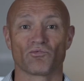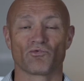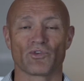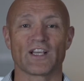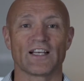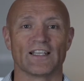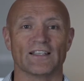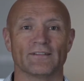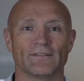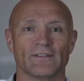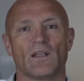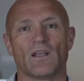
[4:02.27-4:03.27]
Really?
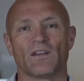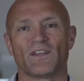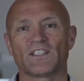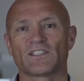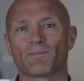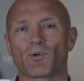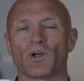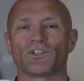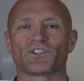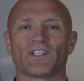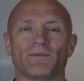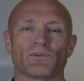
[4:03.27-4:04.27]
This
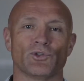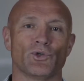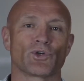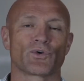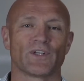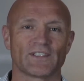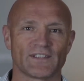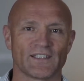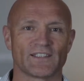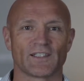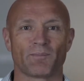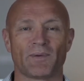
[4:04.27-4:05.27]
approach seems ludicrous
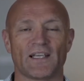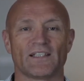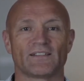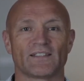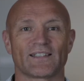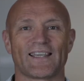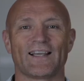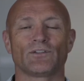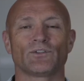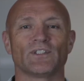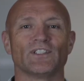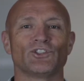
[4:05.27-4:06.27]
as it appears
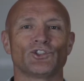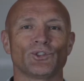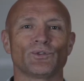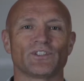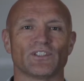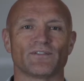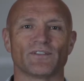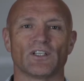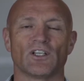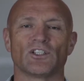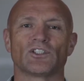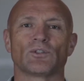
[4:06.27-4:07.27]
counterintuitive
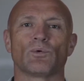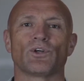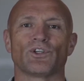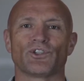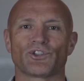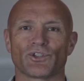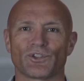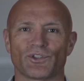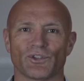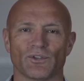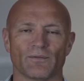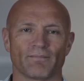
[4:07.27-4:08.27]
to what you should
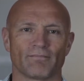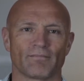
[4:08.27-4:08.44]
do.